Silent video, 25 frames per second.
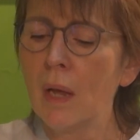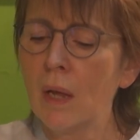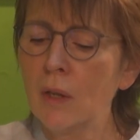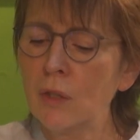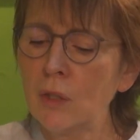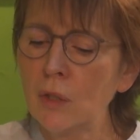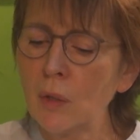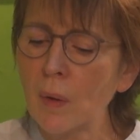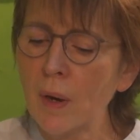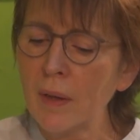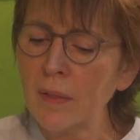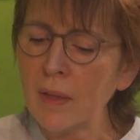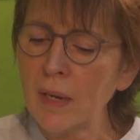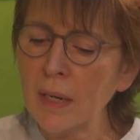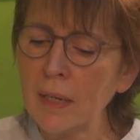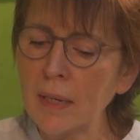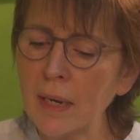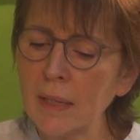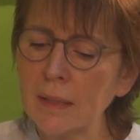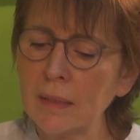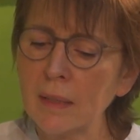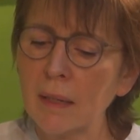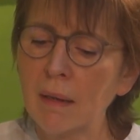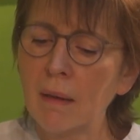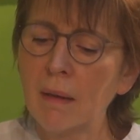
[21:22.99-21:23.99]
So I think
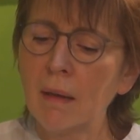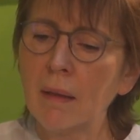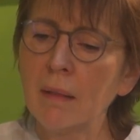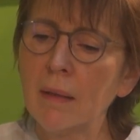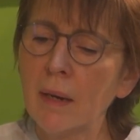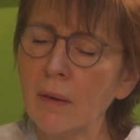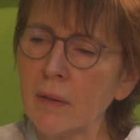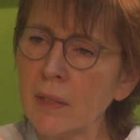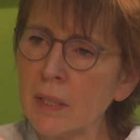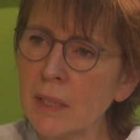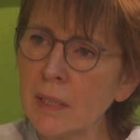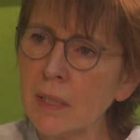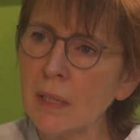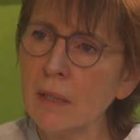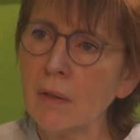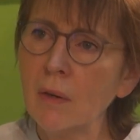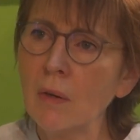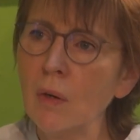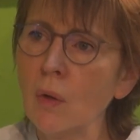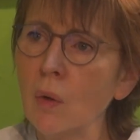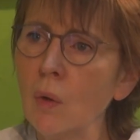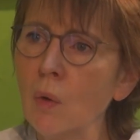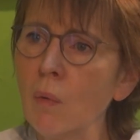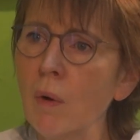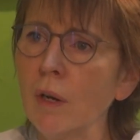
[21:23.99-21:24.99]
that there is still a
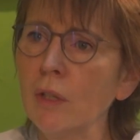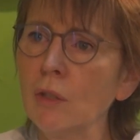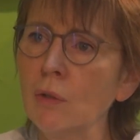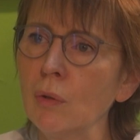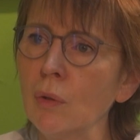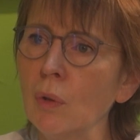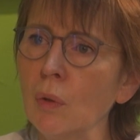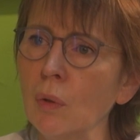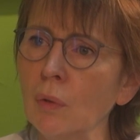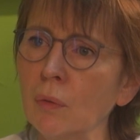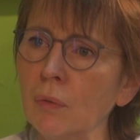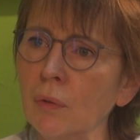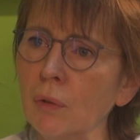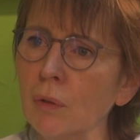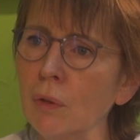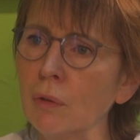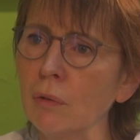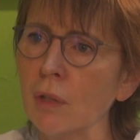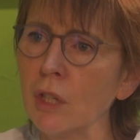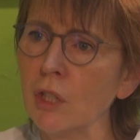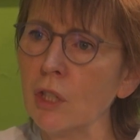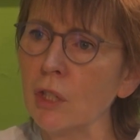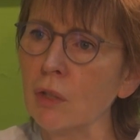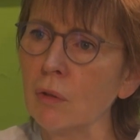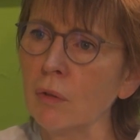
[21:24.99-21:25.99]
long way to go for the
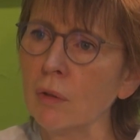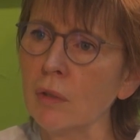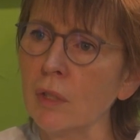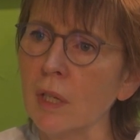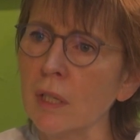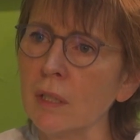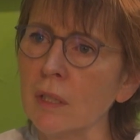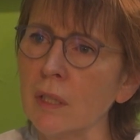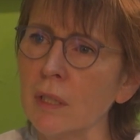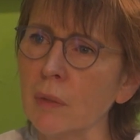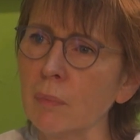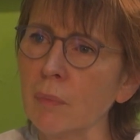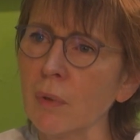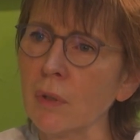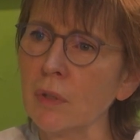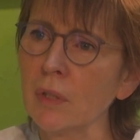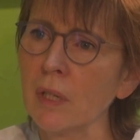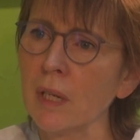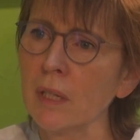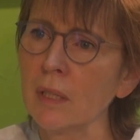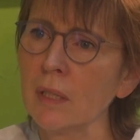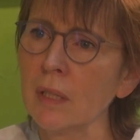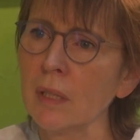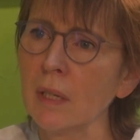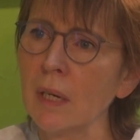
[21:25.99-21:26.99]
transitional justice
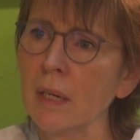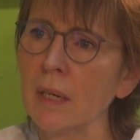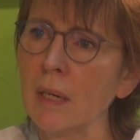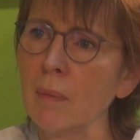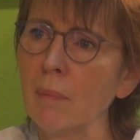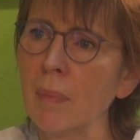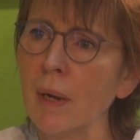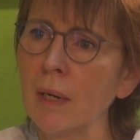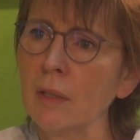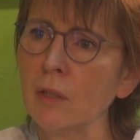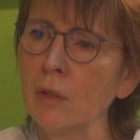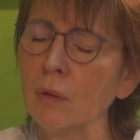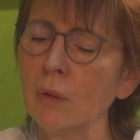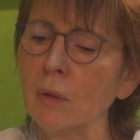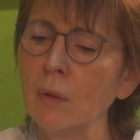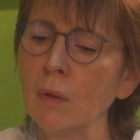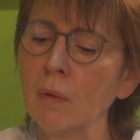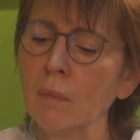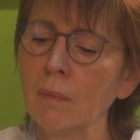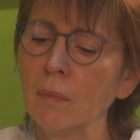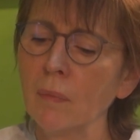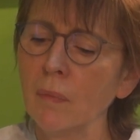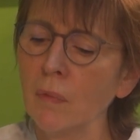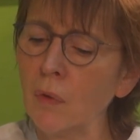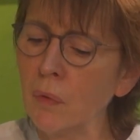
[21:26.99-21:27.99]
process in Nepal to go.
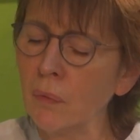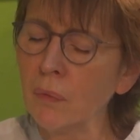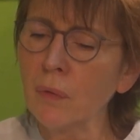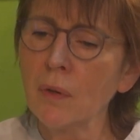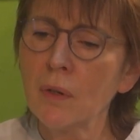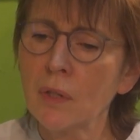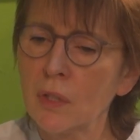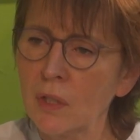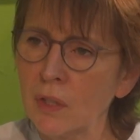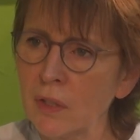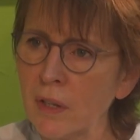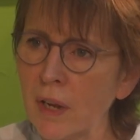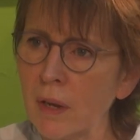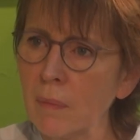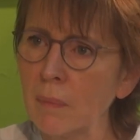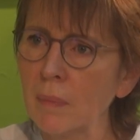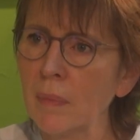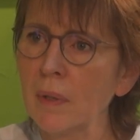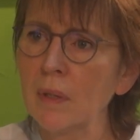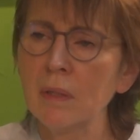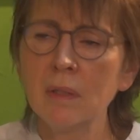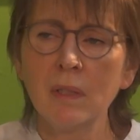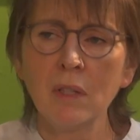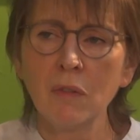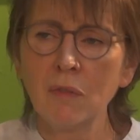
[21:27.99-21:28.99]
The first step
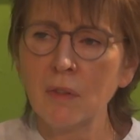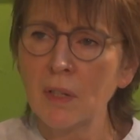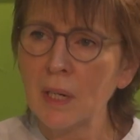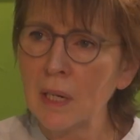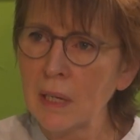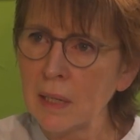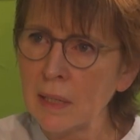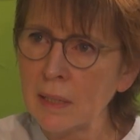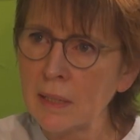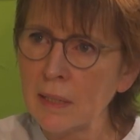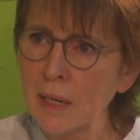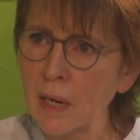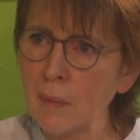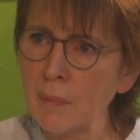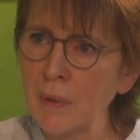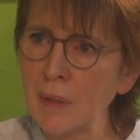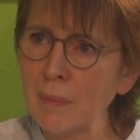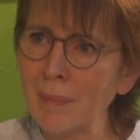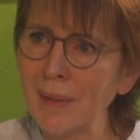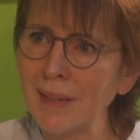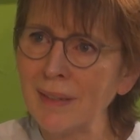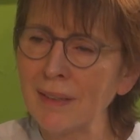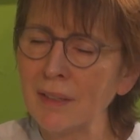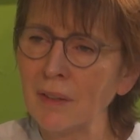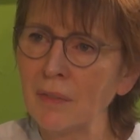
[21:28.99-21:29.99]
is definitely the
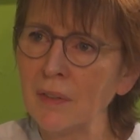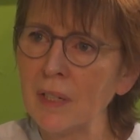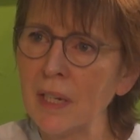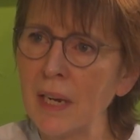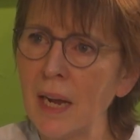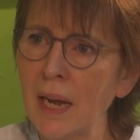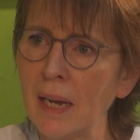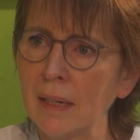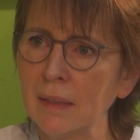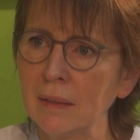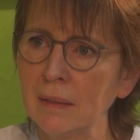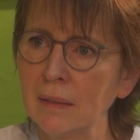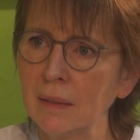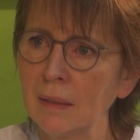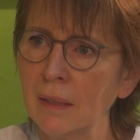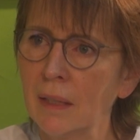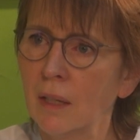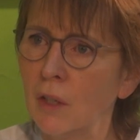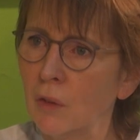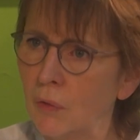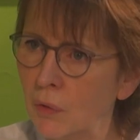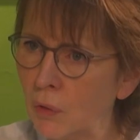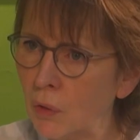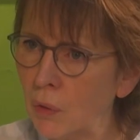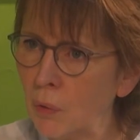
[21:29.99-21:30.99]
amendment of the Act
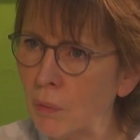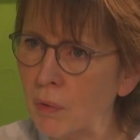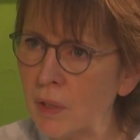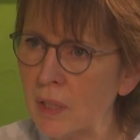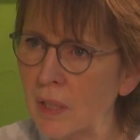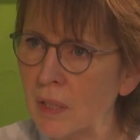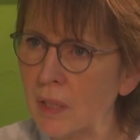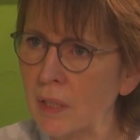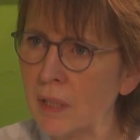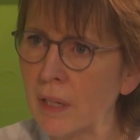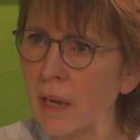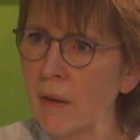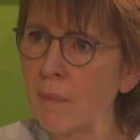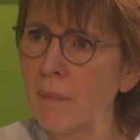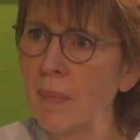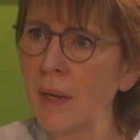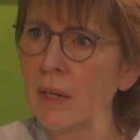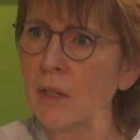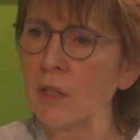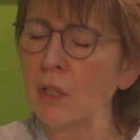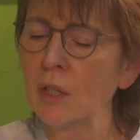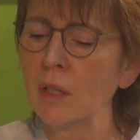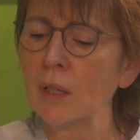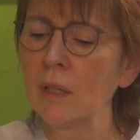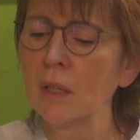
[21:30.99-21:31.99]
for the reasons I've
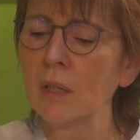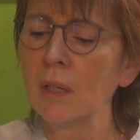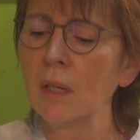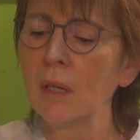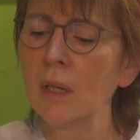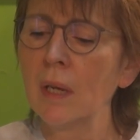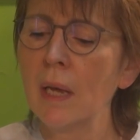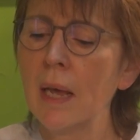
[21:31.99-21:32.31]
mentioned.